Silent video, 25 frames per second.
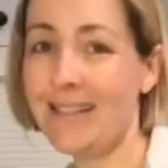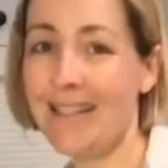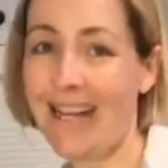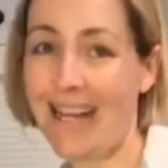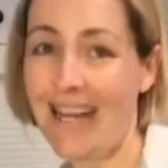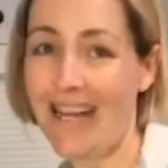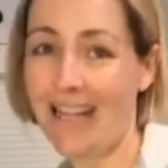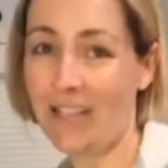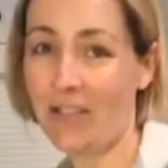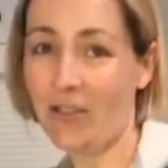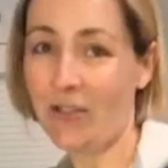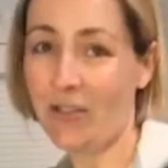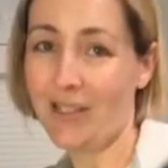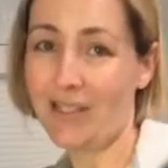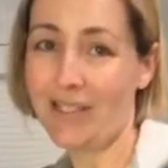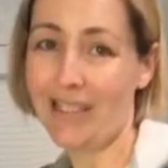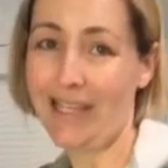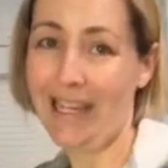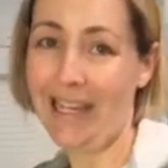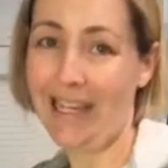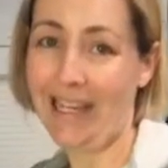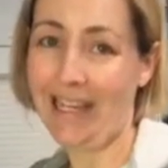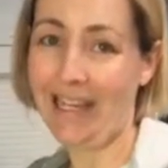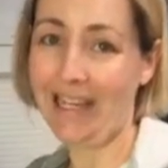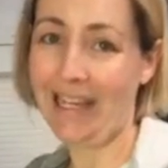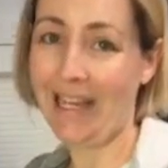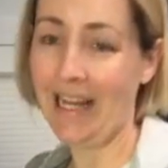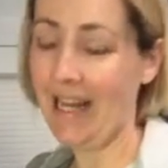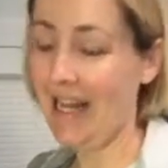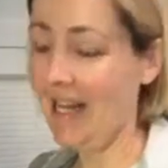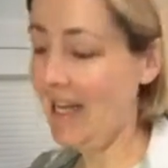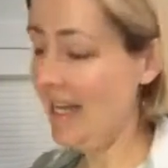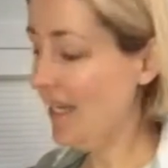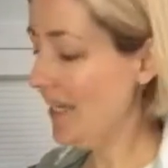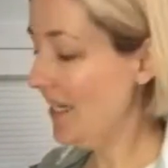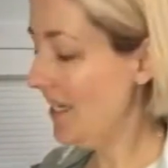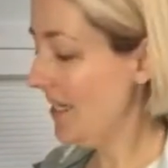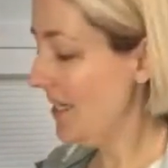an extra tin
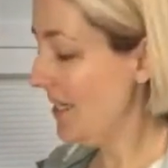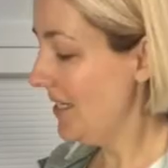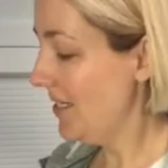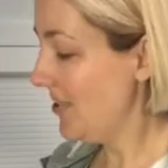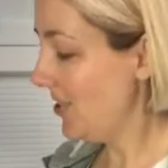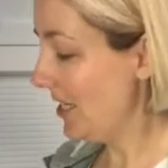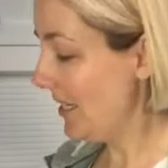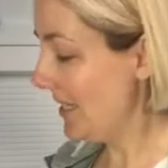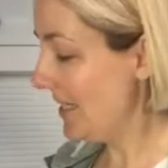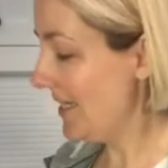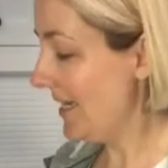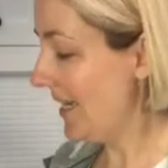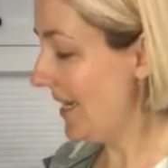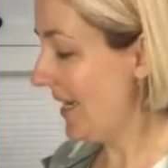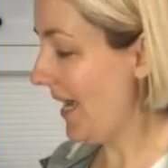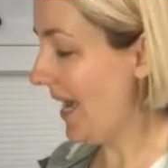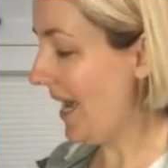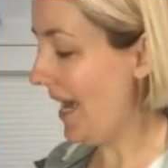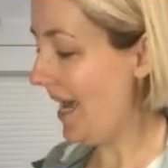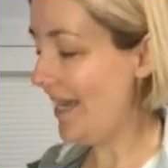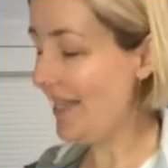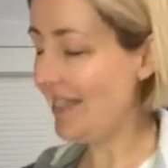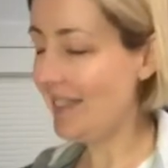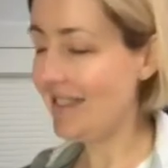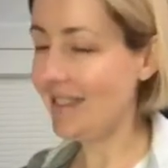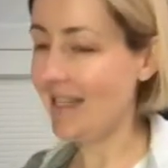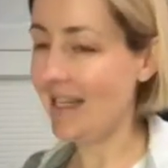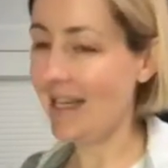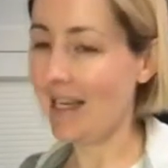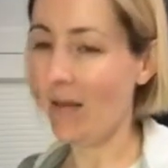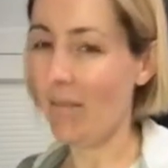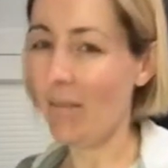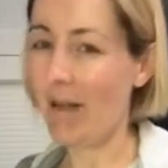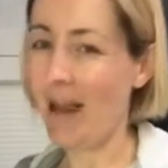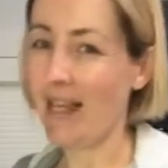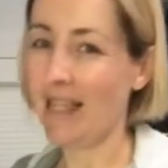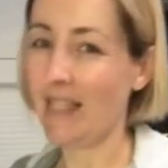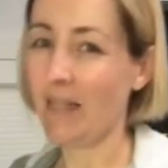just in case, and
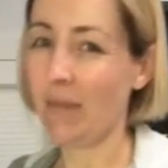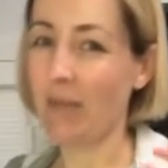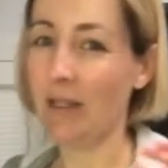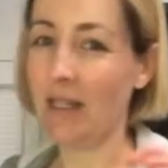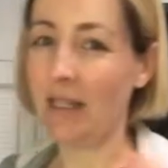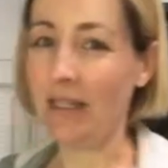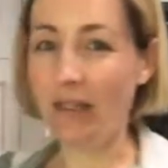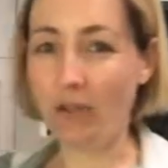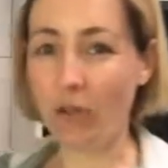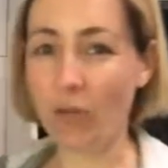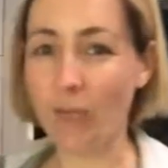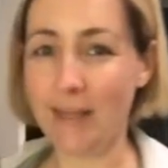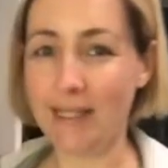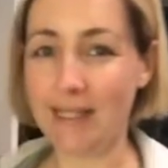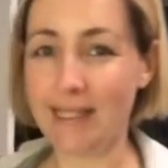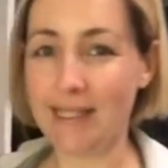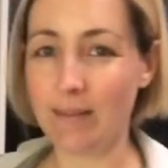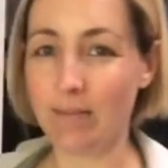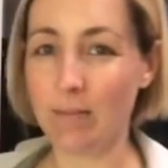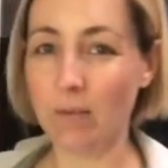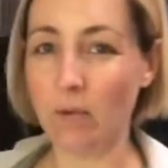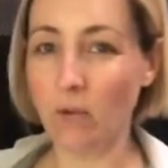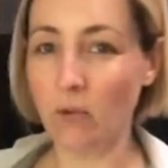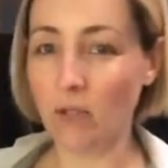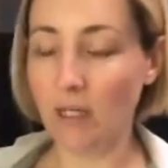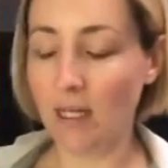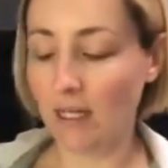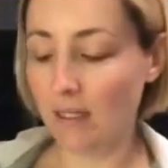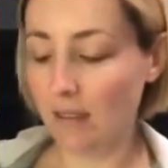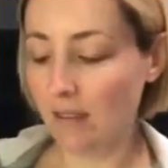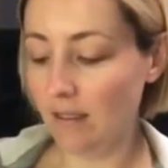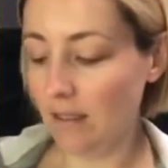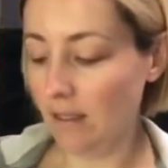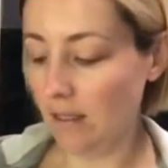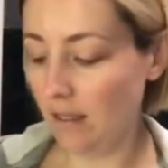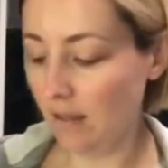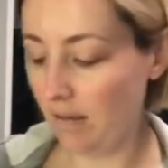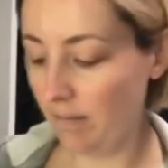I make them a little bit smaller
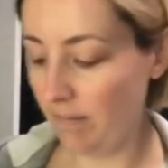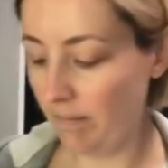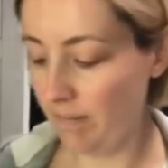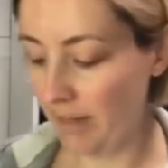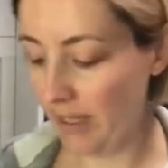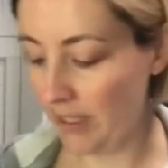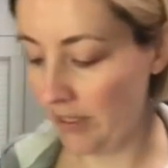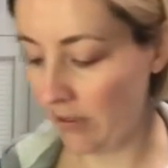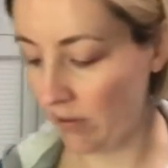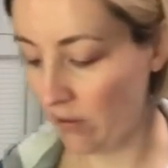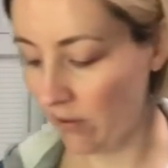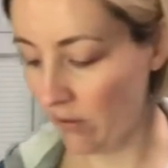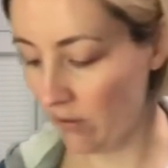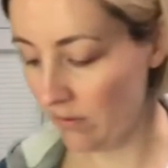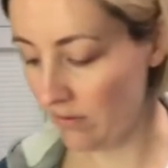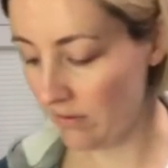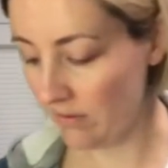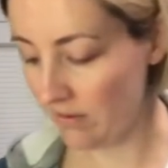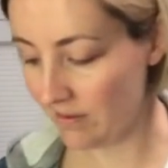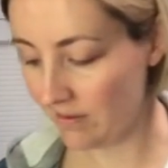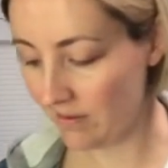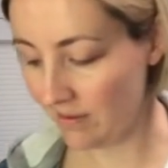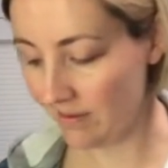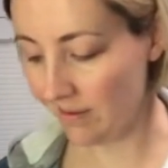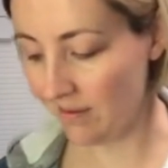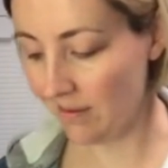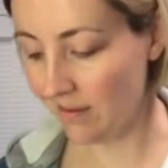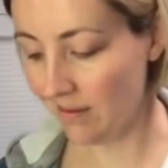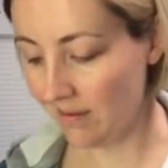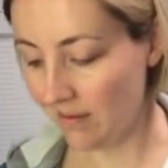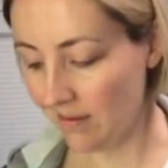because